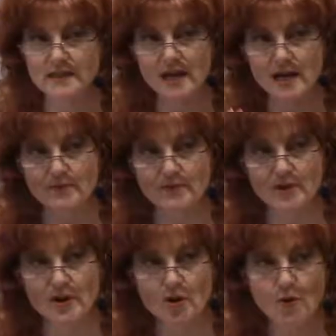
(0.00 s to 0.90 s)
a time of
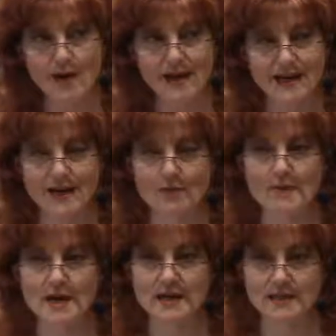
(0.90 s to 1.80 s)
quieting our
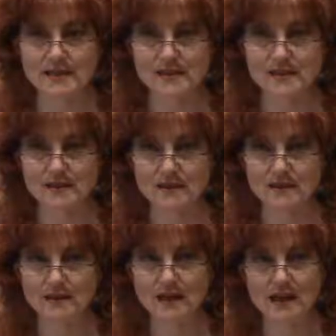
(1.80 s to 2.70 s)
minds
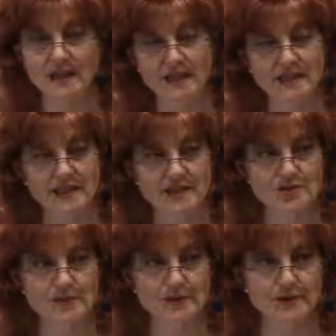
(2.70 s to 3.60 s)
and connecting in
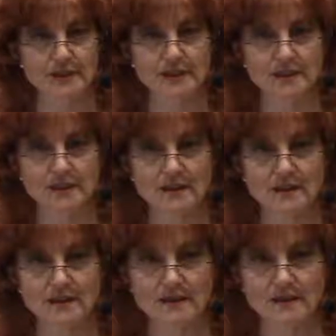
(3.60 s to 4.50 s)
spirit.
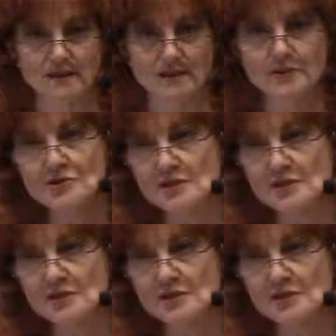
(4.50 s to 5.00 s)
So